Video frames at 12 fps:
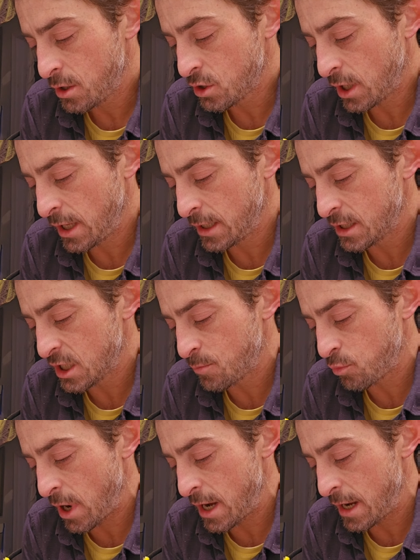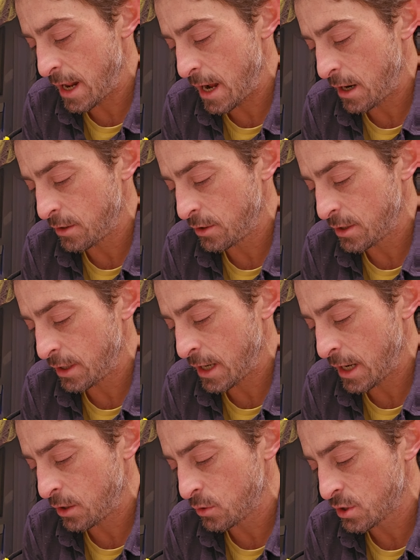So I like to spread it out and
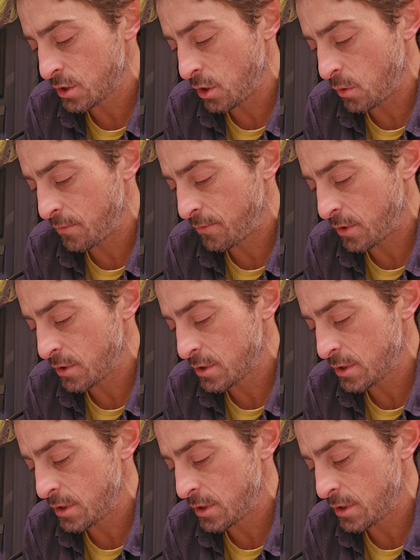kind of go slow at first,